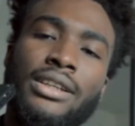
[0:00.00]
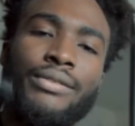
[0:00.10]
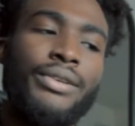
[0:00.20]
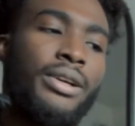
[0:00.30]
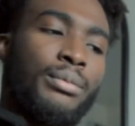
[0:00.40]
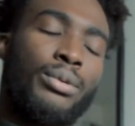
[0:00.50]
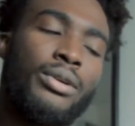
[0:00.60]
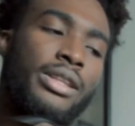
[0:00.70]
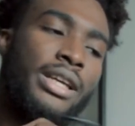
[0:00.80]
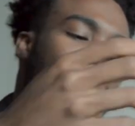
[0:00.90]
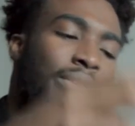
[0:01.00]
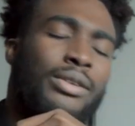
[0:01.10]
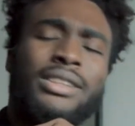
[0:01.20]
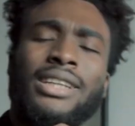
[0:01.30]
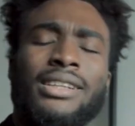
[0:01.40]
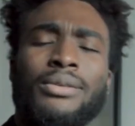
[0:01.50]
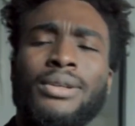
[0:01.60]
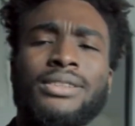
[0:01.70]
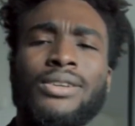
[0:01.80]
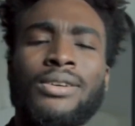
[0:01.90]
Very important thing. I don't know exactly what
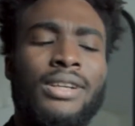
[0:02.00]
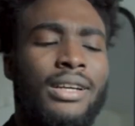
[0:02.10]
it's called.